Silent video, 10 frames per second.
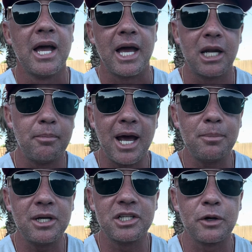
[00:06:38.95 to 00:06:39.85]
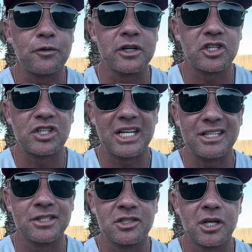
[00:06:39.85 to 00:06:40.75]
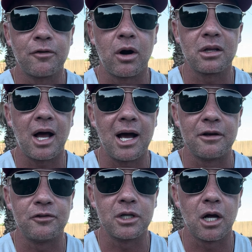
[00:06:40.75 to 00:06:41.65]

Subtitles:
And it may be different seasons of our life.